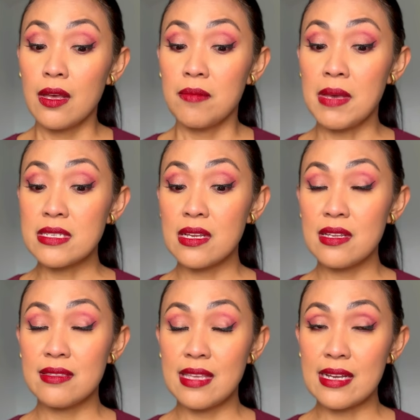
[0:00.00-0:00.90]

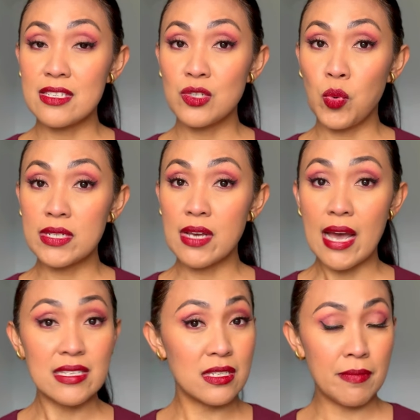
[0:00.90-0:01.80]
basically, that's what I
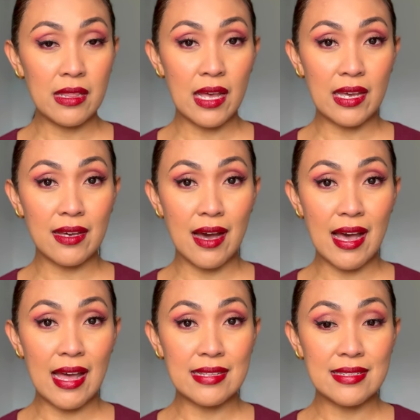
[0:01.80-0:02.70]
smell like
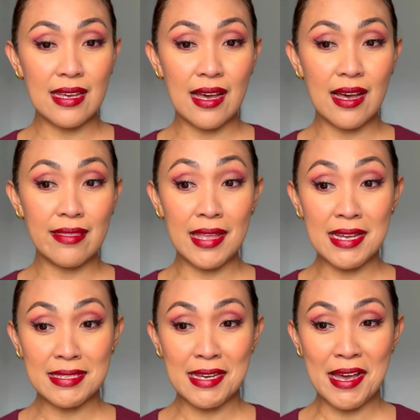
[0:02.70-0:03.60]
at uh,
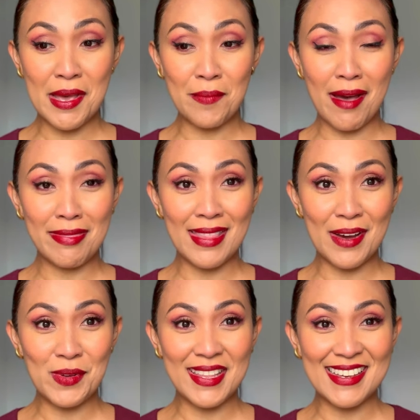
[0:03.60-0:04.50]
nighttime
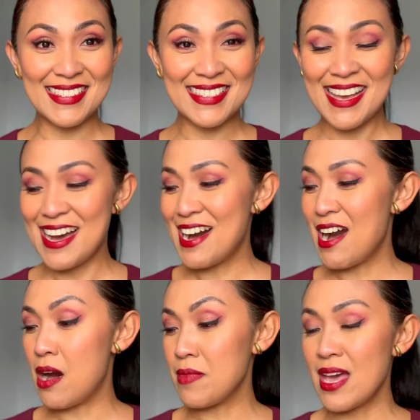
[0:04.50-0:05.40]
nowadays.
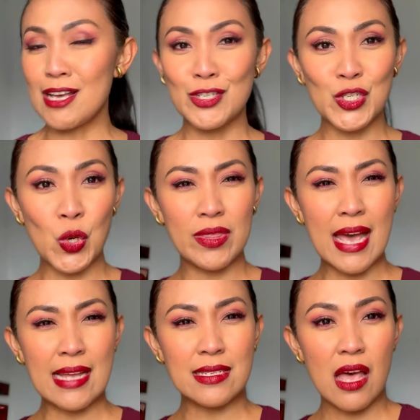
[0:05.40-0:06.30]
Um, yeah, so
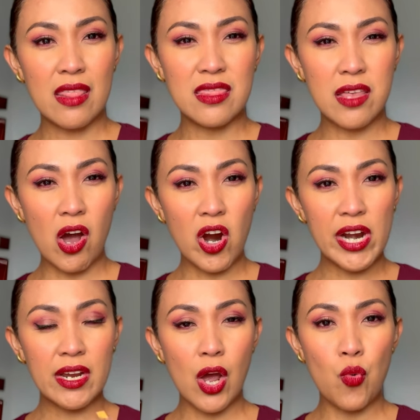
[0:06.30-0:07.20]
that
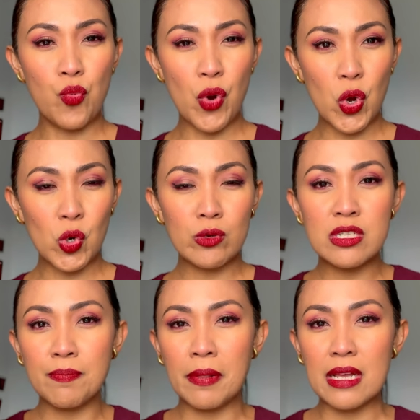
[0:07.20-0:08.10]
dark
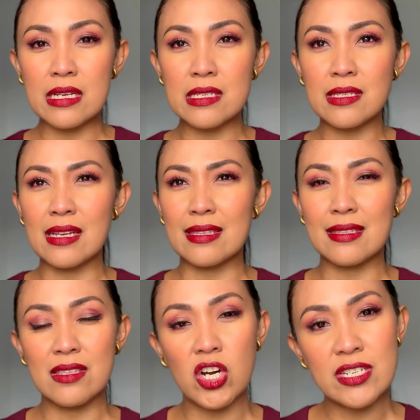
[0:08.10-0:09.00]
rose plus
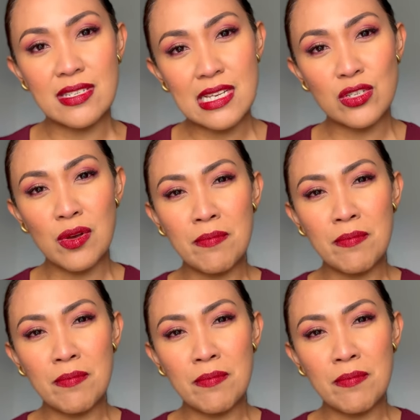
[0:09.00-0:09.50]
that Narciso